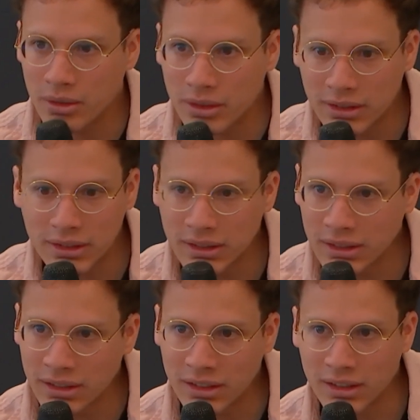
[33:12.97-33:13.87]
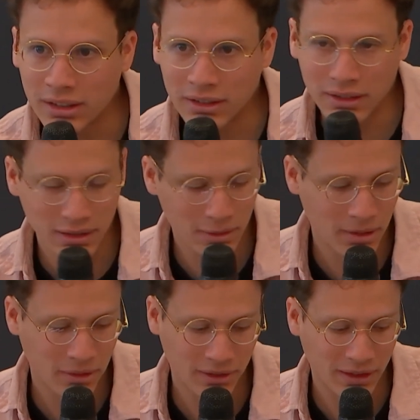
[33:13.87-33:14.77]
it's
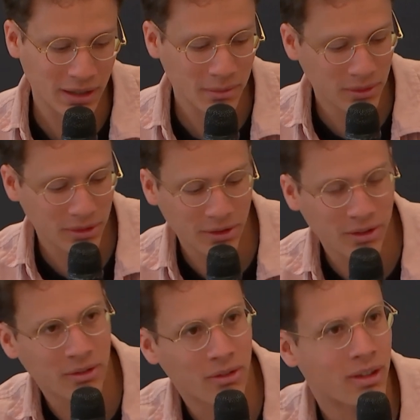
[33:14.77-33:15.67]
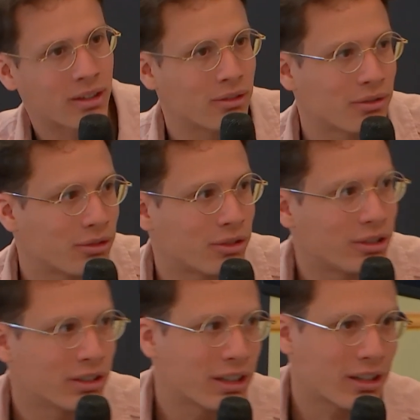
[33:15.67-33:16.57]
about time. So thank you for
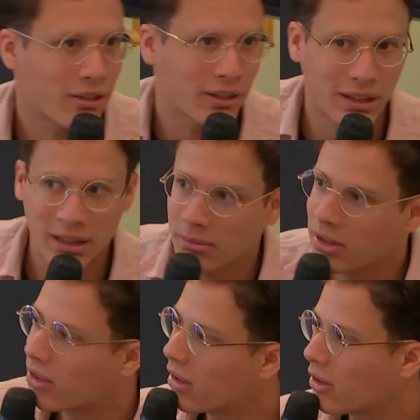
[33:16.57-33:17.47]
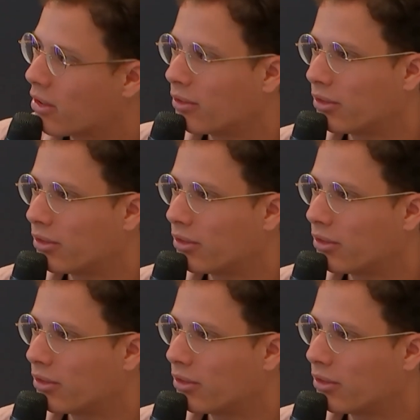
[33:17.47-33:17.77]
taking the time, and thank you all for